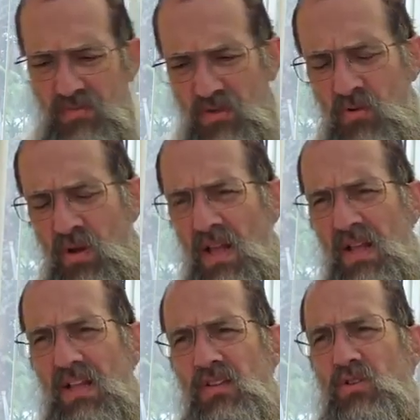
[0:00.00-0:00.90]
So
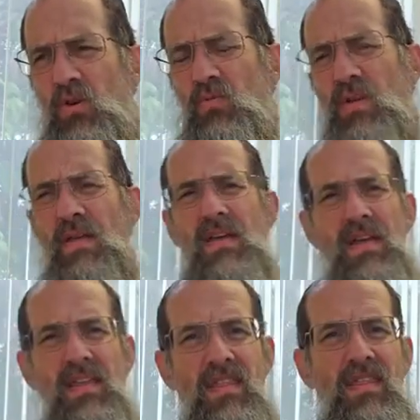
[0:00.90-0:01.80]

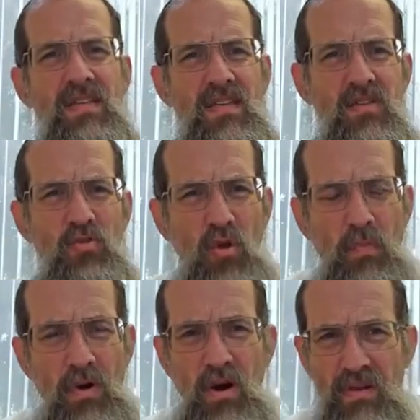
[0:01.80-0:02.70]
this is all
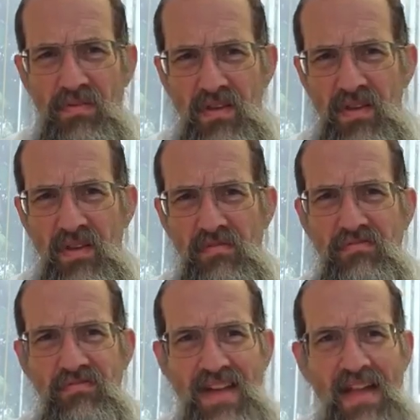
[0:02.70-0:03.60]
part of the
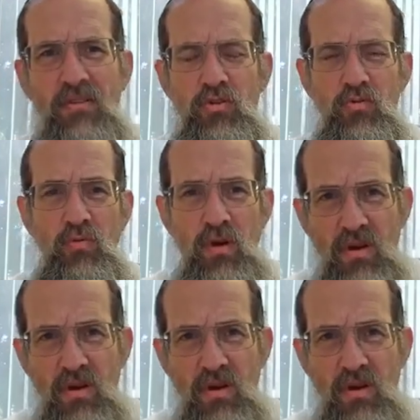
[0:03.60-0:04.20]
value